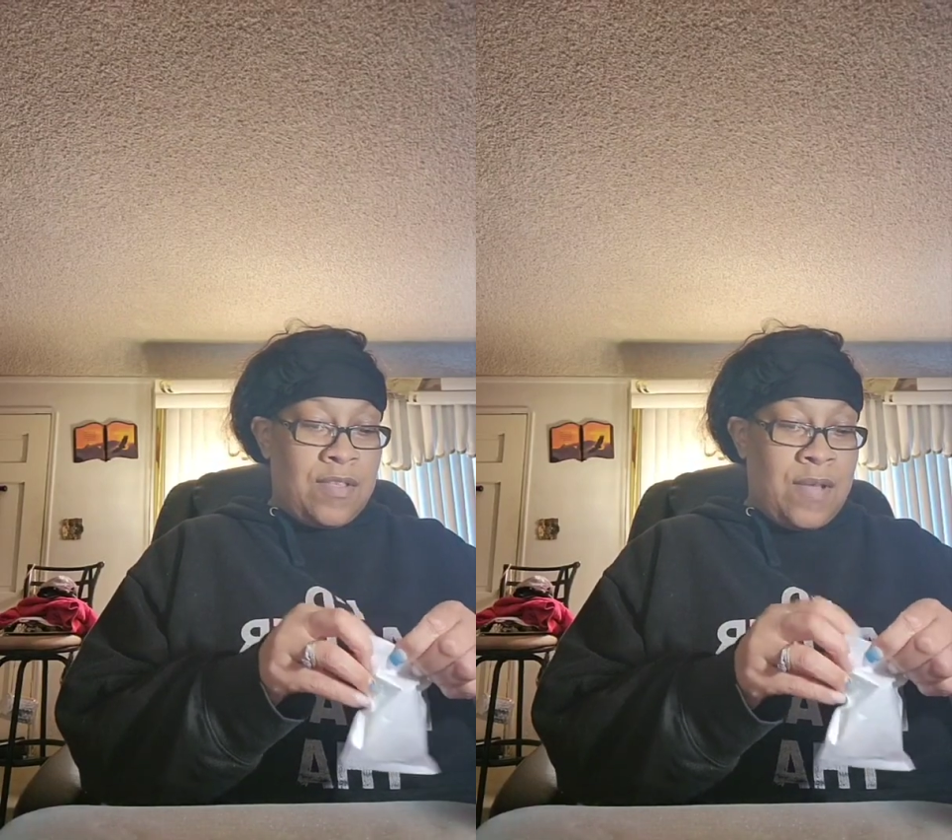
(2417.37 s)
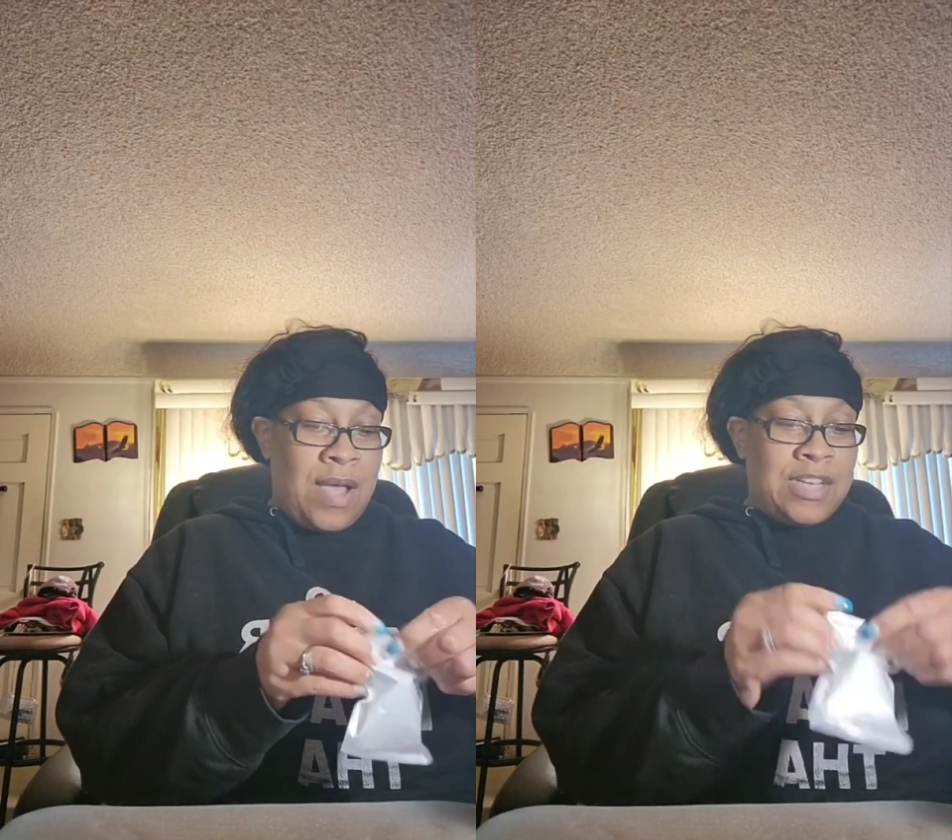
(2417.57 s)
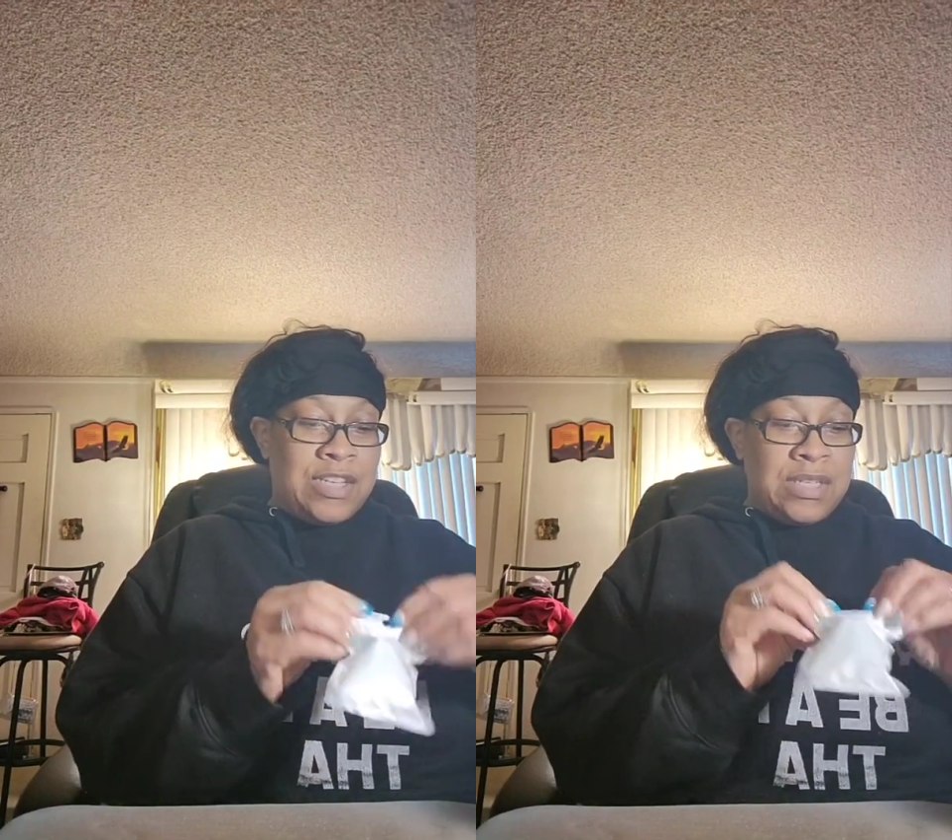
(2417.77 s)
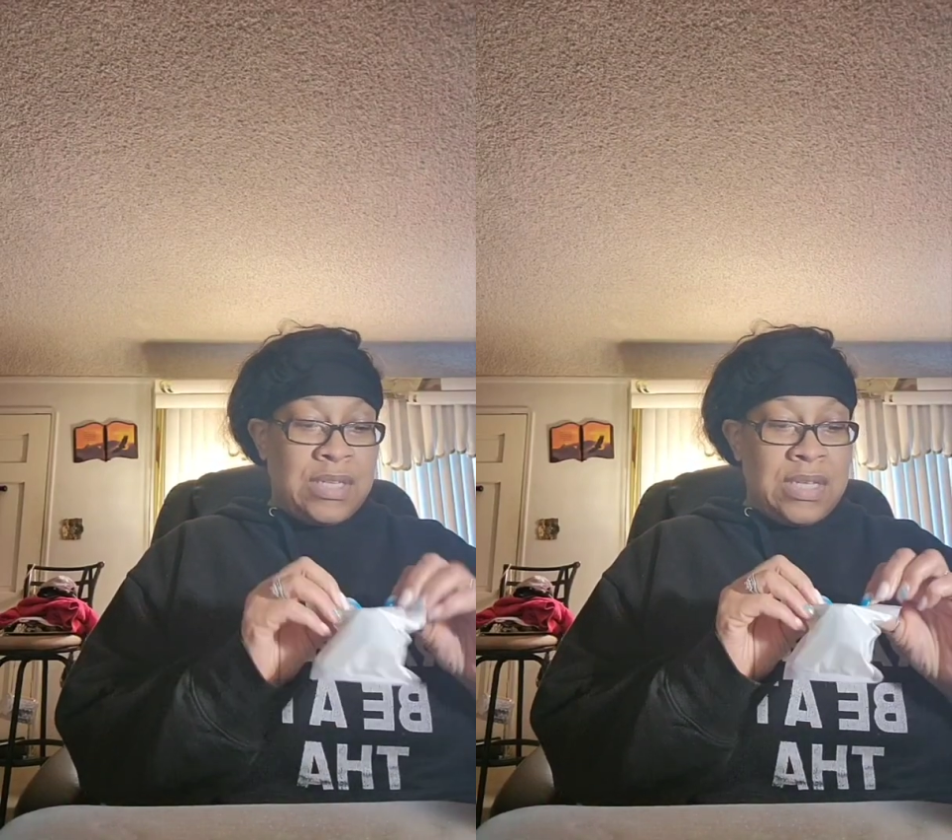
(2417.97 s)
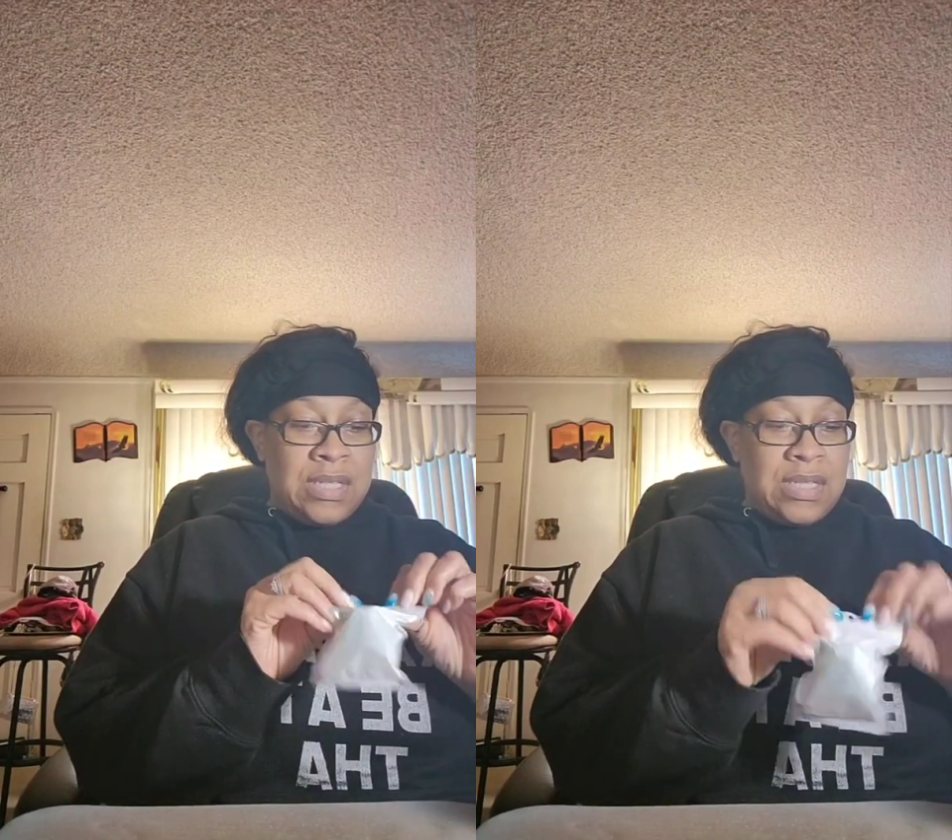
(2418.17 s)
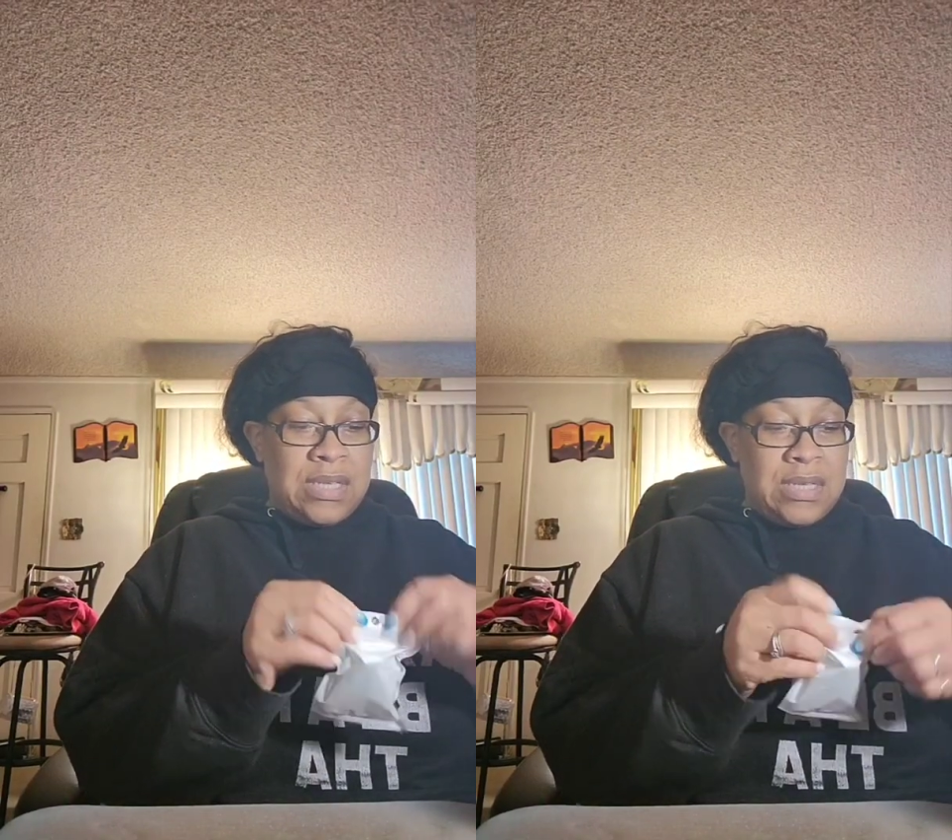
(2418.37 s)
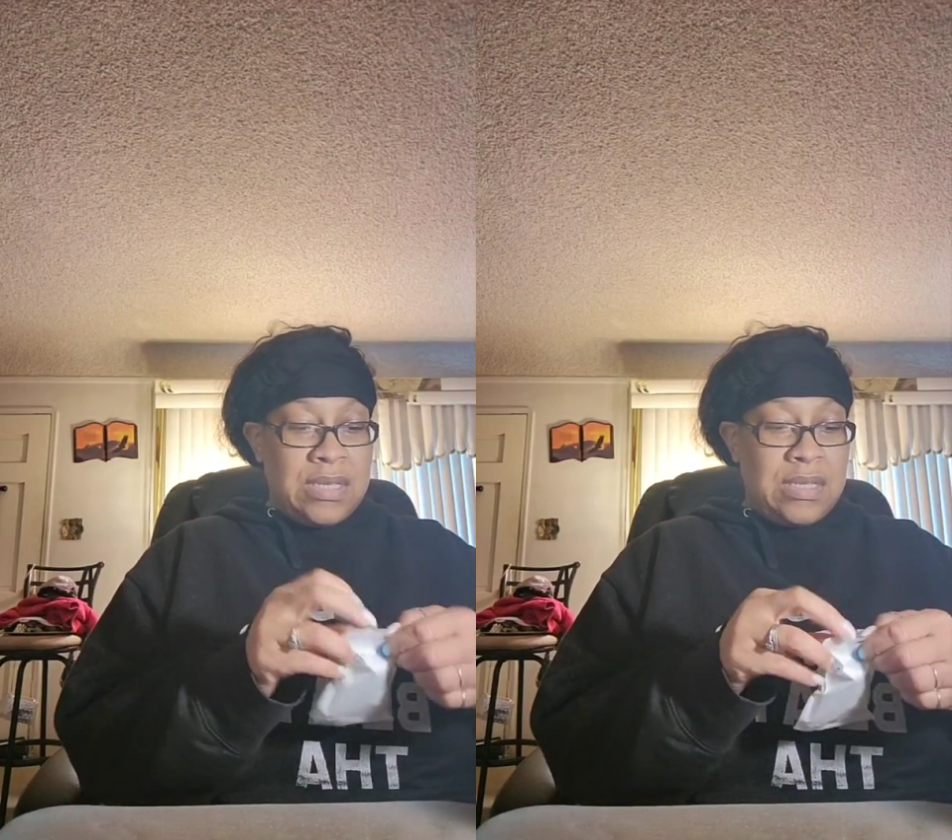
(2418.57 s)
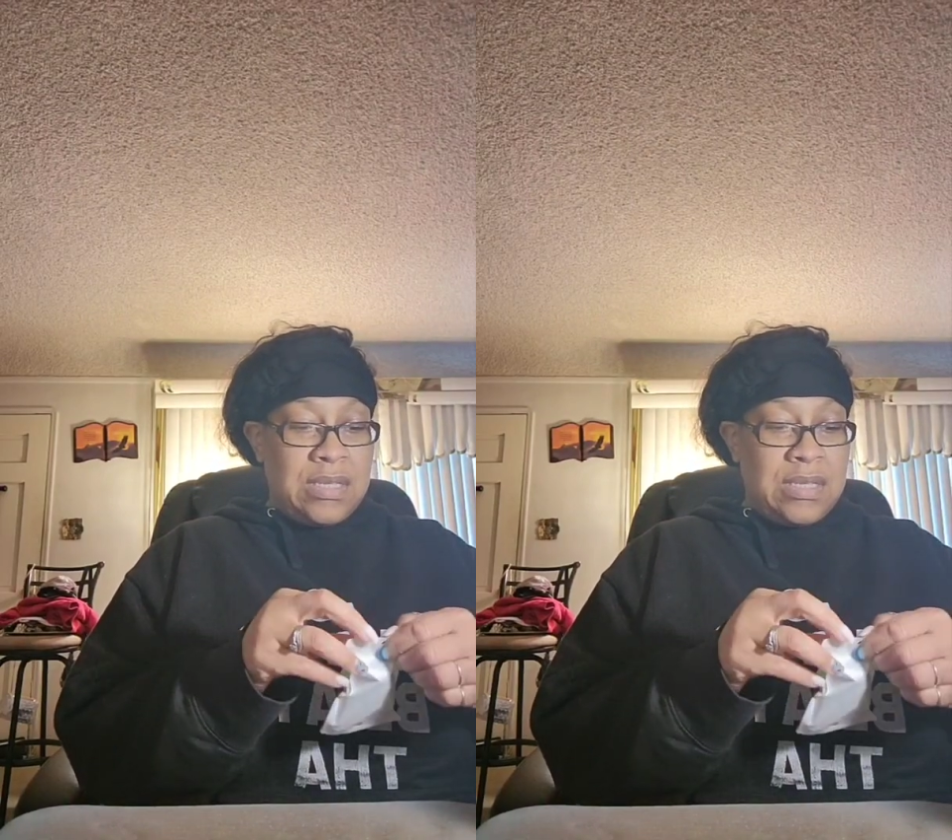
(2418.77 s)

So I just did this.